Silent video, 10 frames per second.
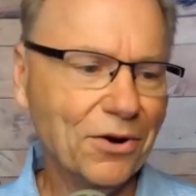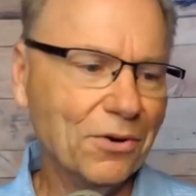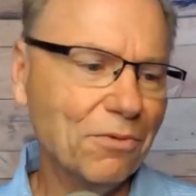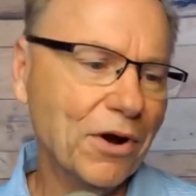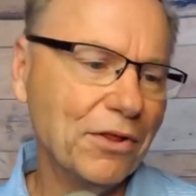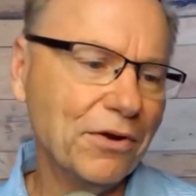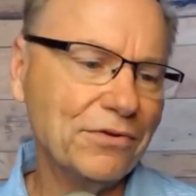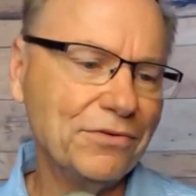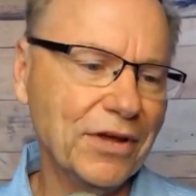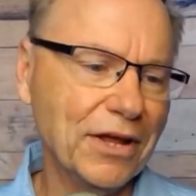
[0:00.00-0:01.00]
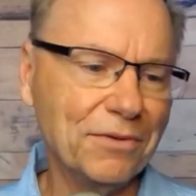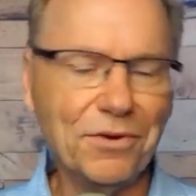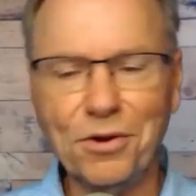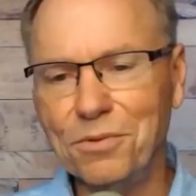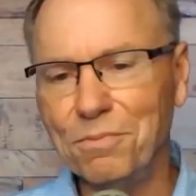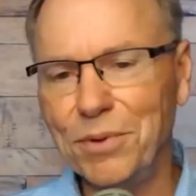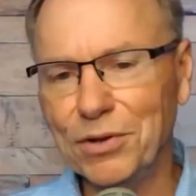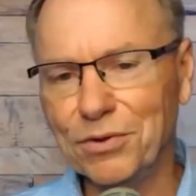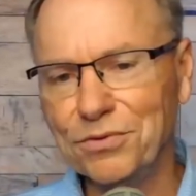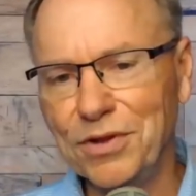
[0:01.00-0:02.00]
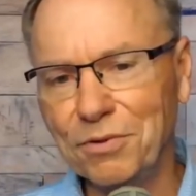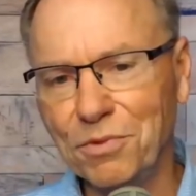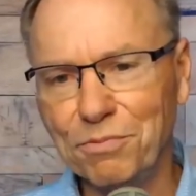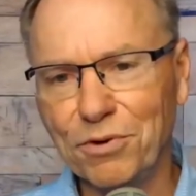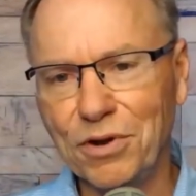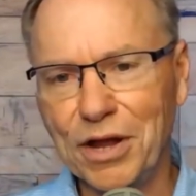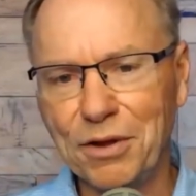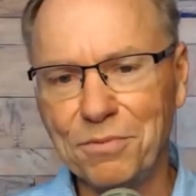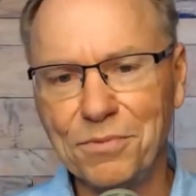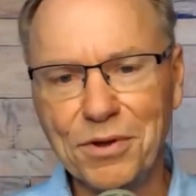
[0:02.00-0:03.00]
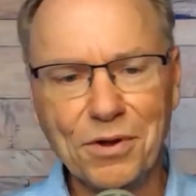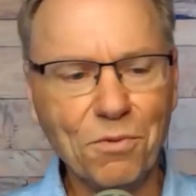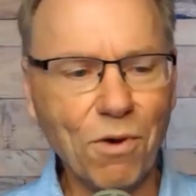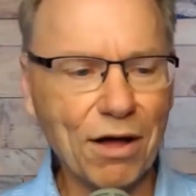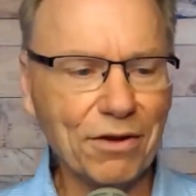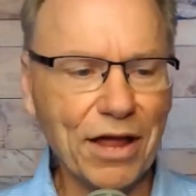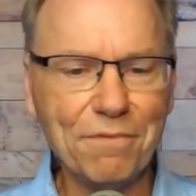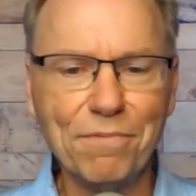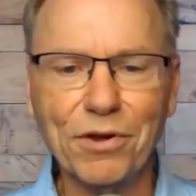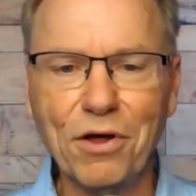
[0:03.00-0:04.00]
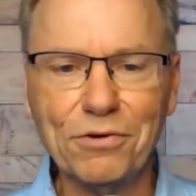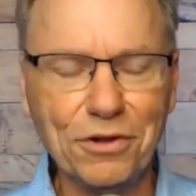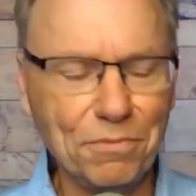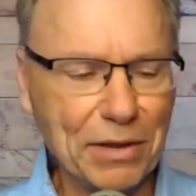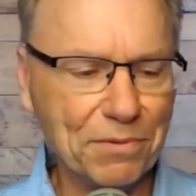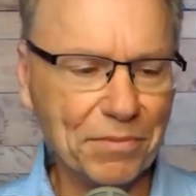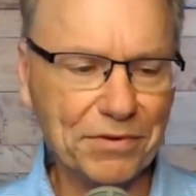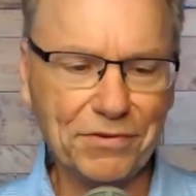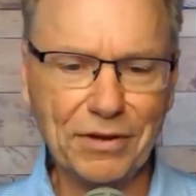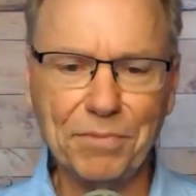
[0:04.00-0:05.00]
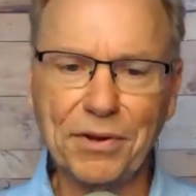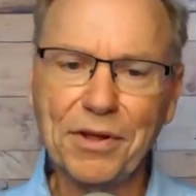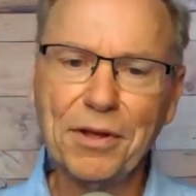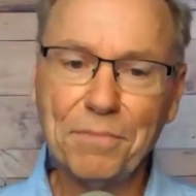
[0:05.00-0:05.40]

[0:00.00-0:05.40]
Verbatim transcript: or whether uh, you know, bills that would proclaim wildlife belong to the people of Mississippi.